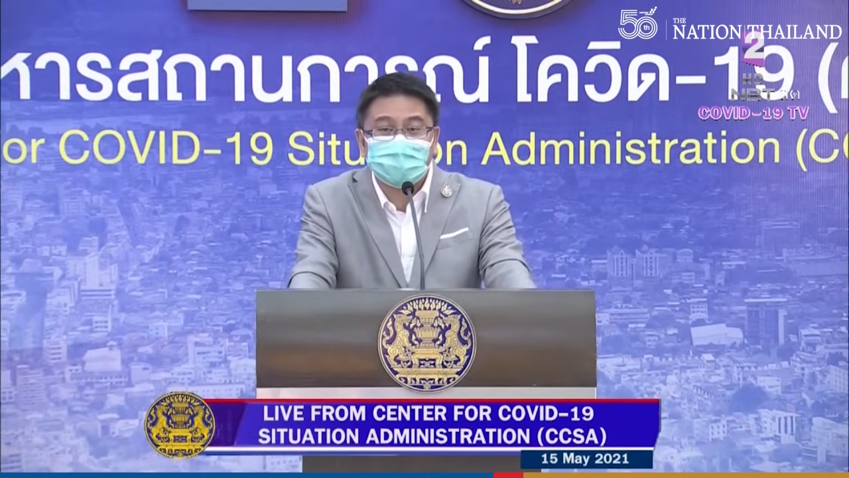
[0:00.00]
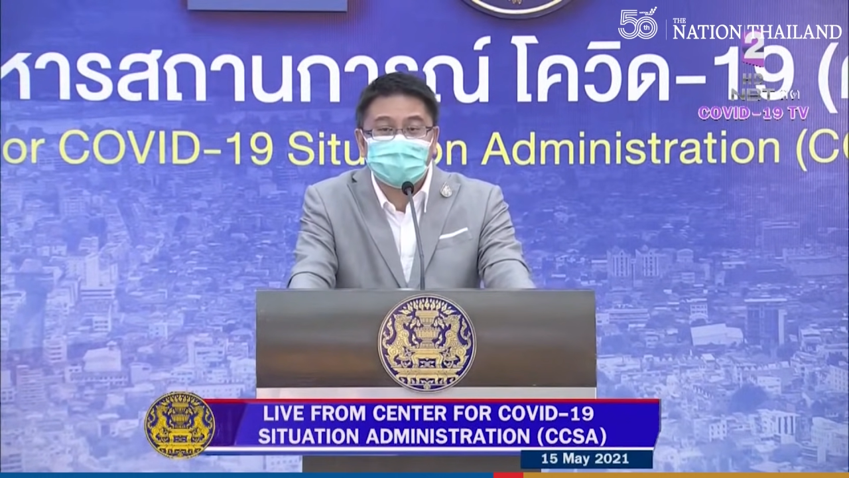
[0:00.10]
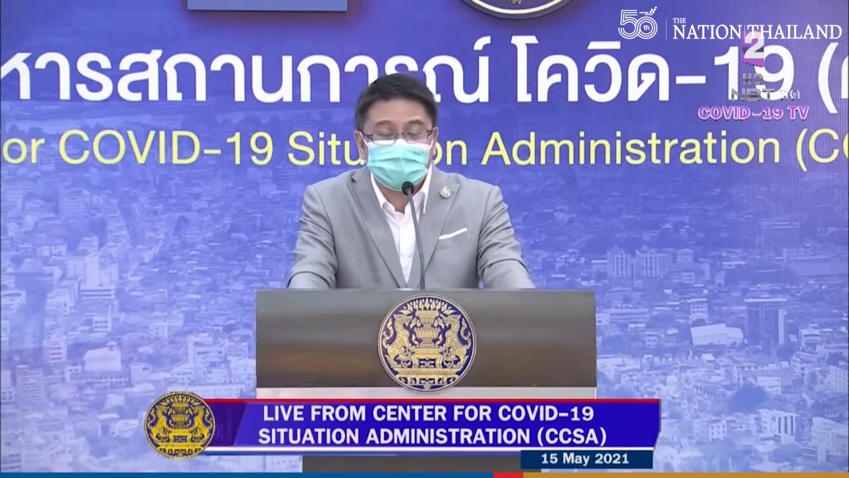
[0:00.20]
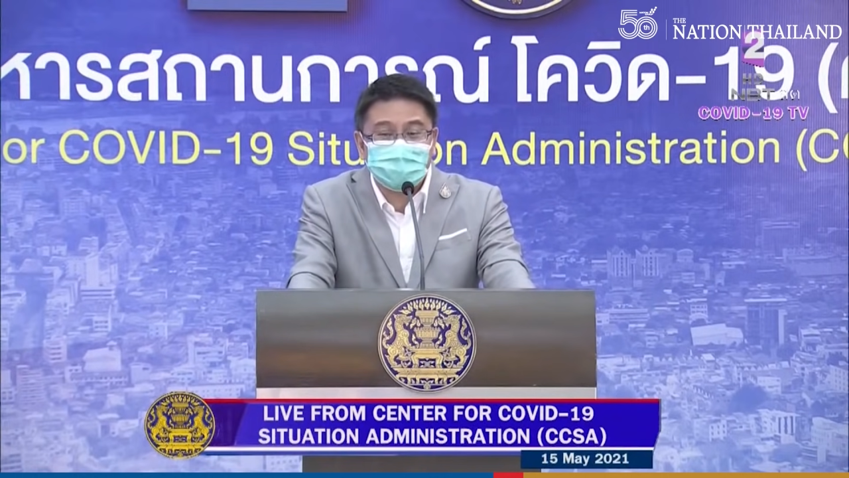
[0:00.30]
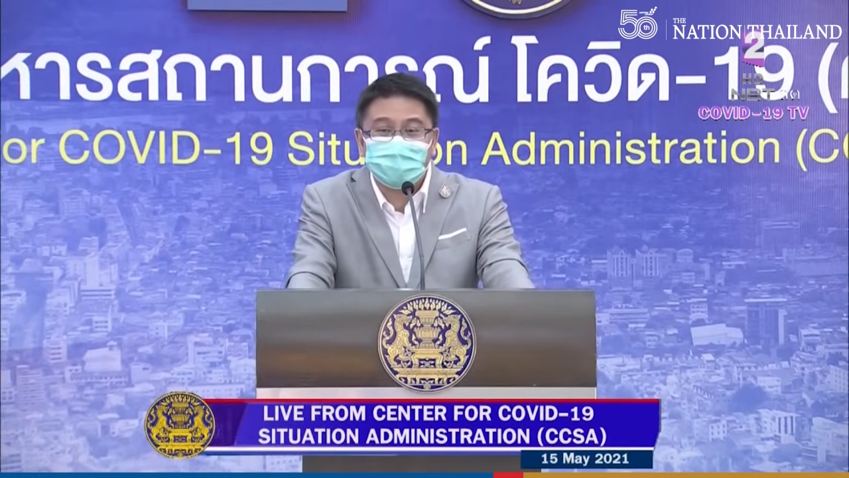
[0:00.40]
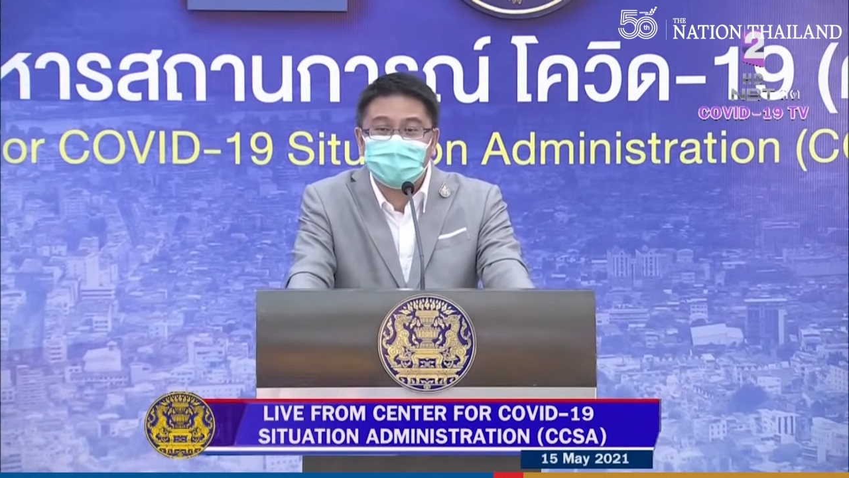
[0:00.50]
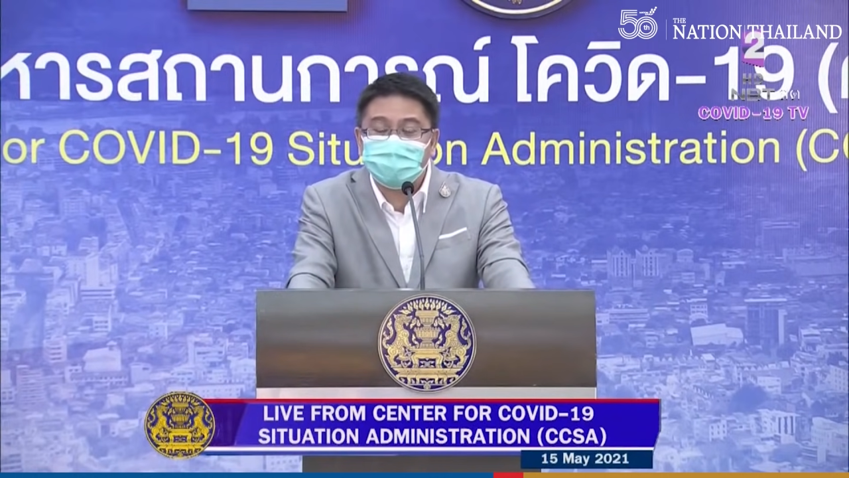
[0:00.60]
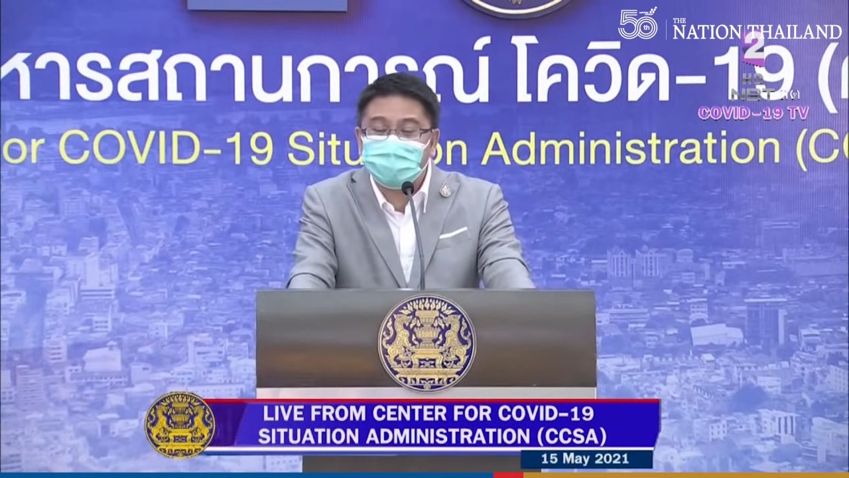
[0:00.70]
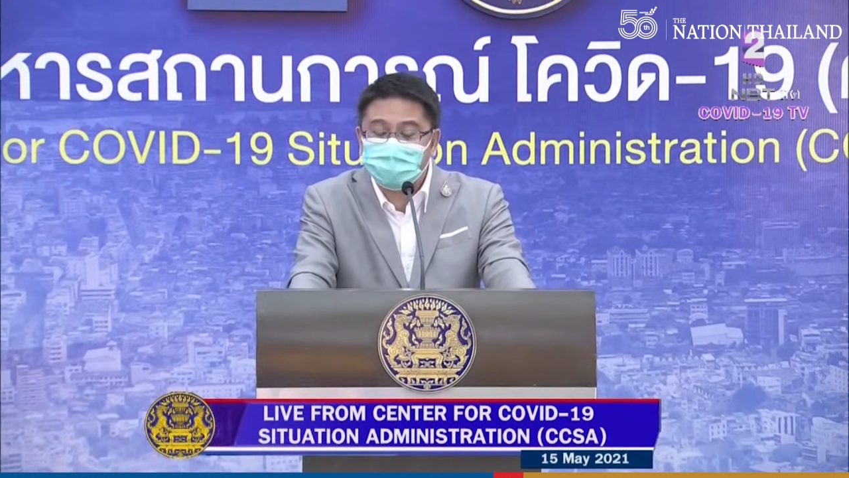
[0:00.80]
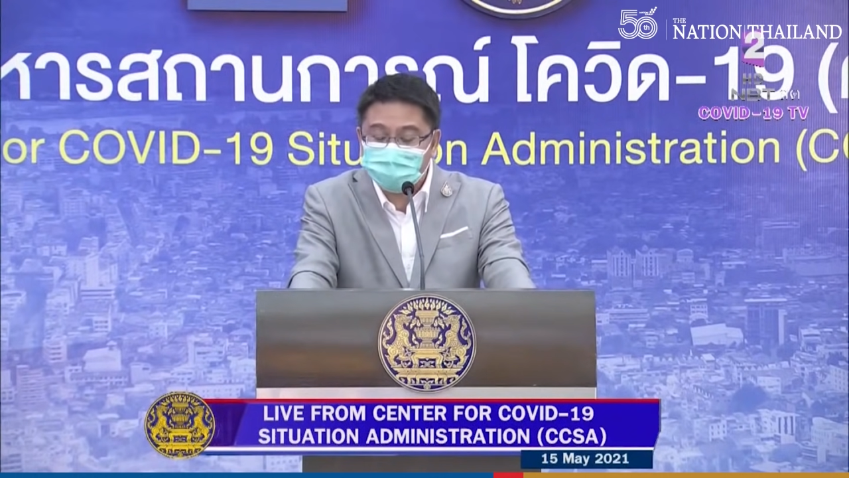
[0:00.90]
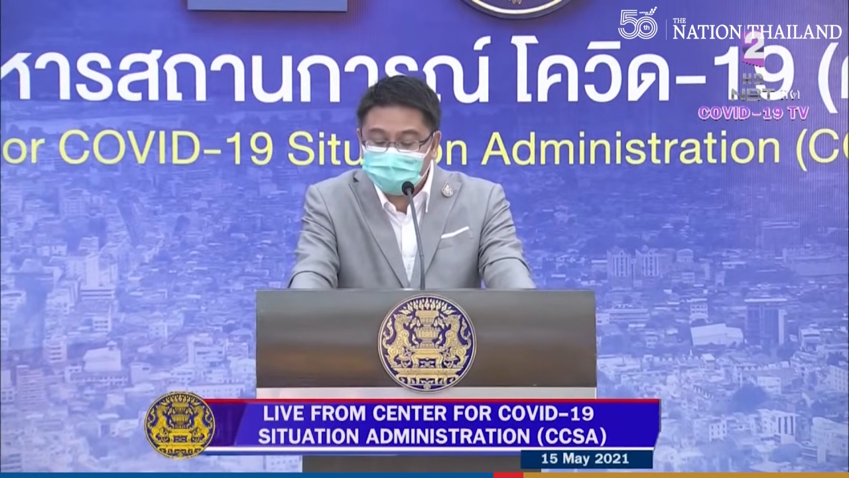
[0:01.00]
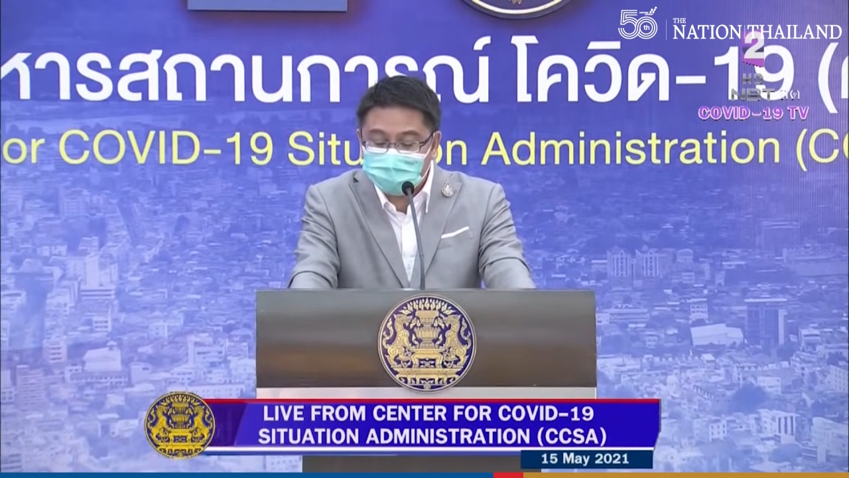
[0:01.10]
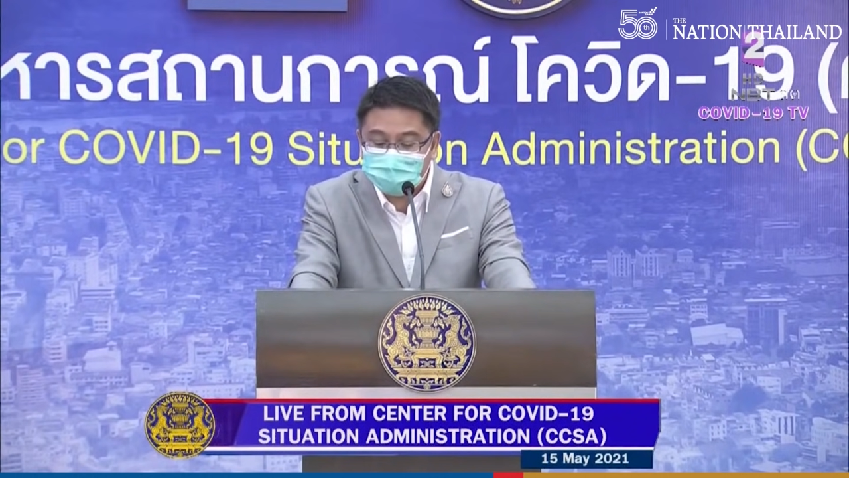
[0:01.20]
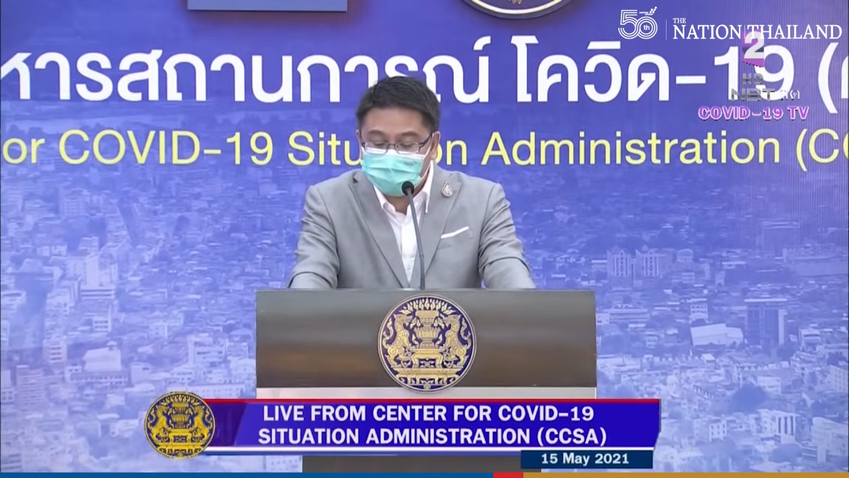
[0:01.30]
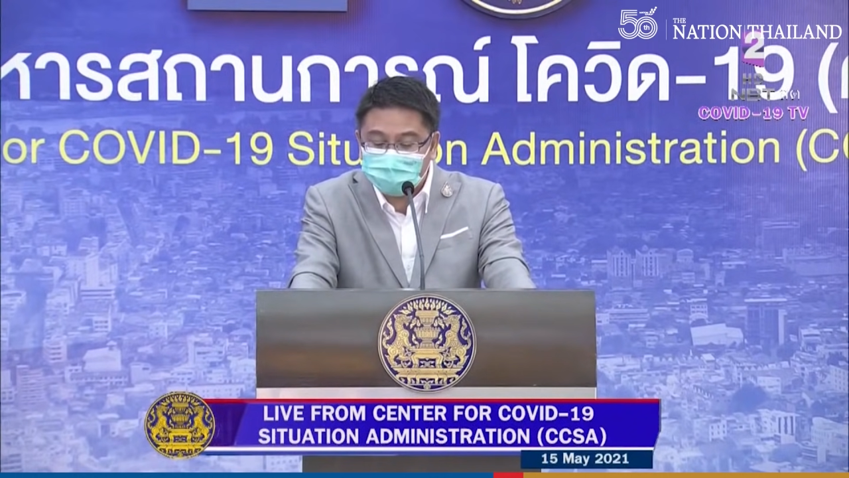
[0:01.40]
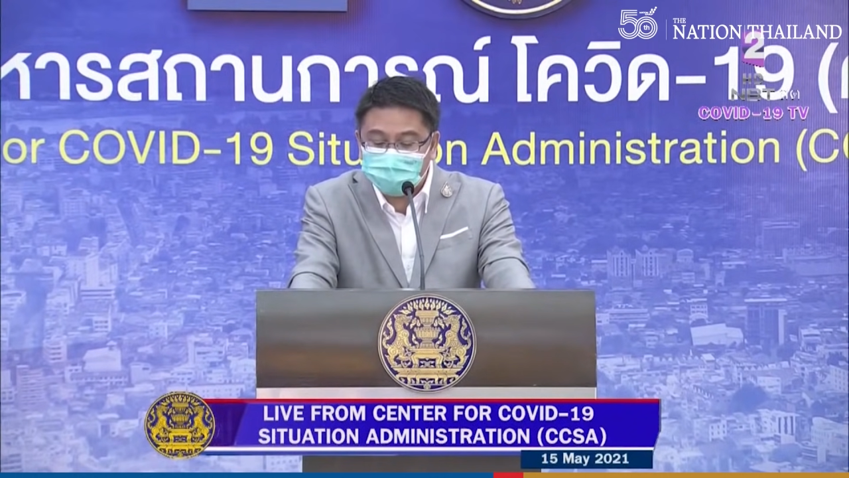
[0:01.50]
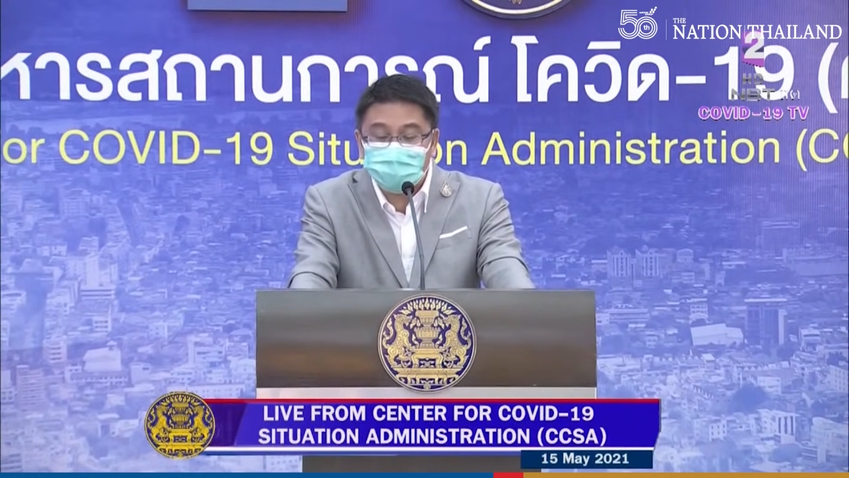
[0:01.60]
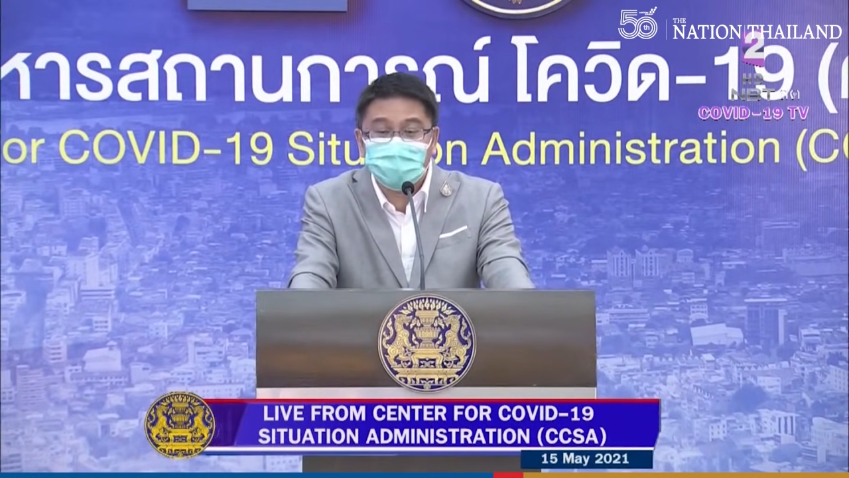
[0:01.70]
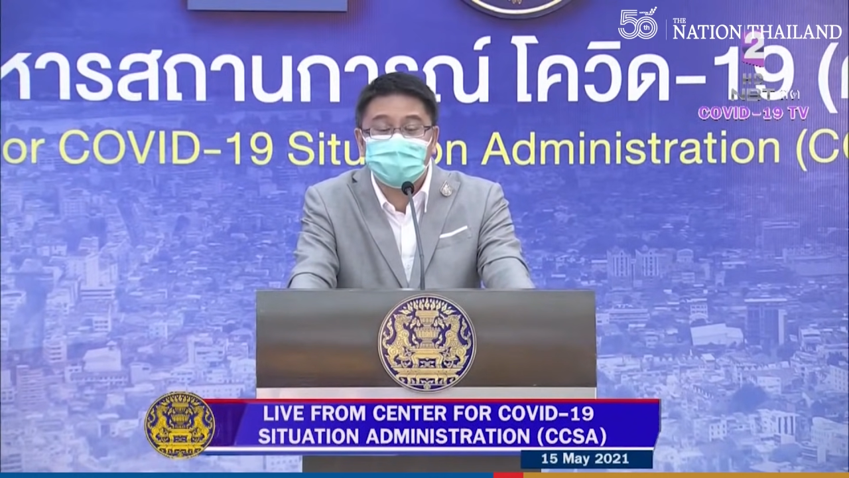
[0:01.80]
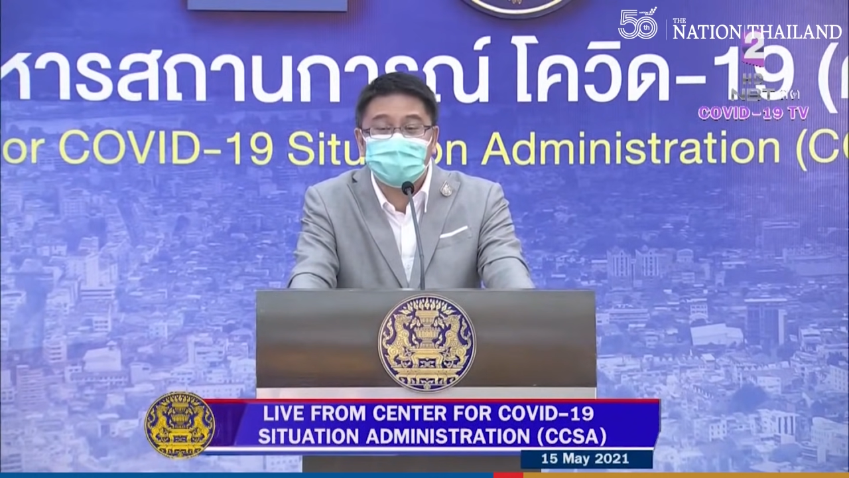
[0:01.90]
the
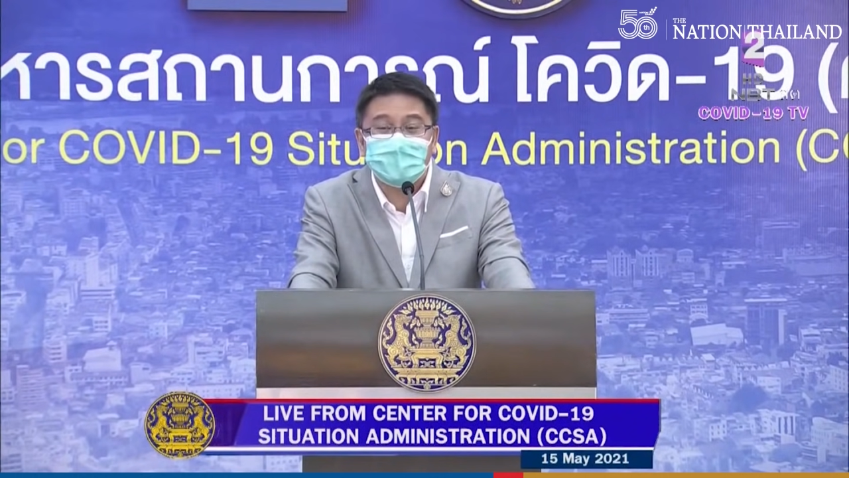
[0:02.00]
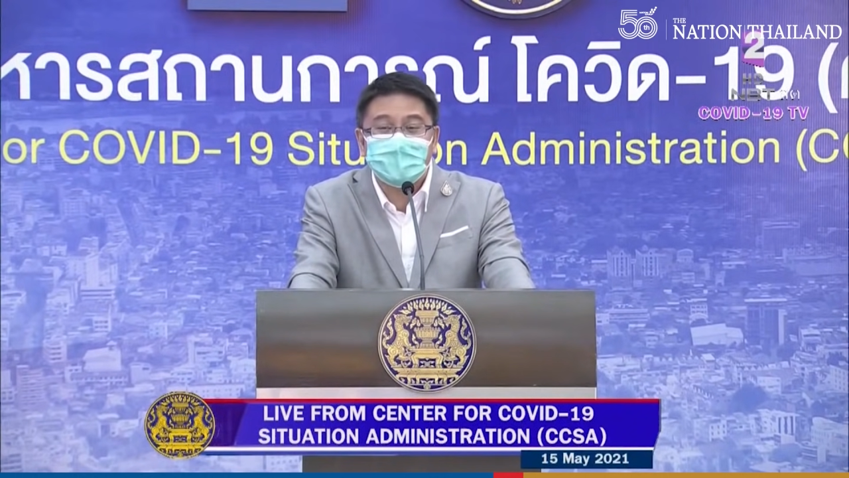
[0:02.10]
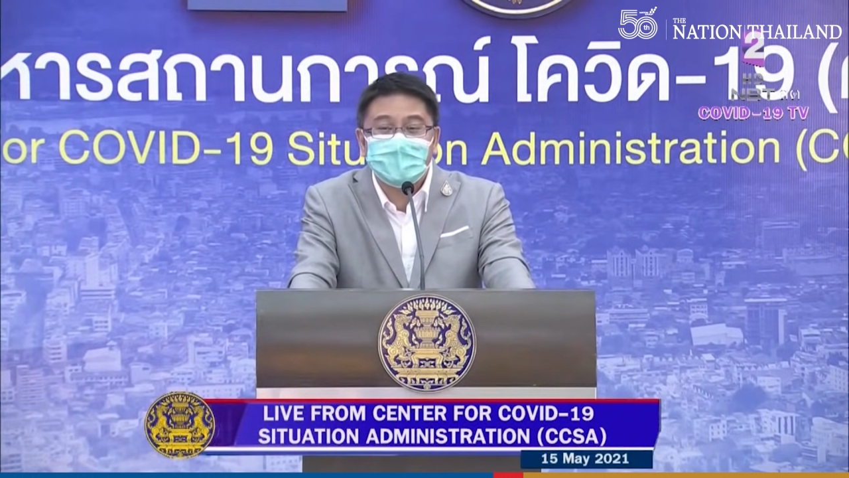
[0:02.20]
efficient